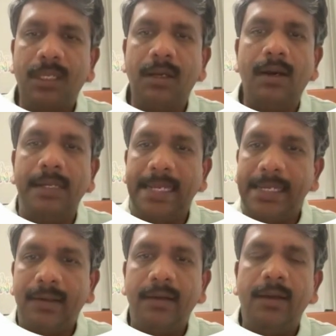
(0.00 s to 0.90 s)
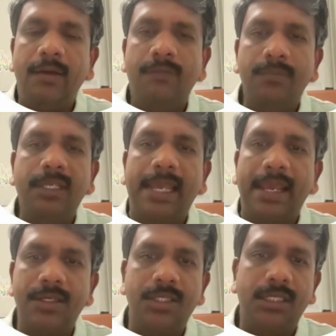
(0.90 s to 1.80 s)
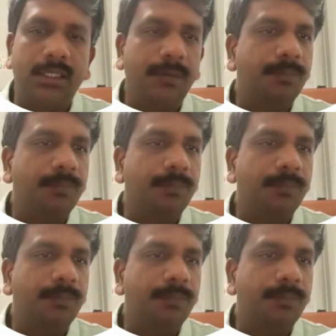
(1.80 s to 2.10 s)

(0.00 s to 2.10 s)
layer from the cache.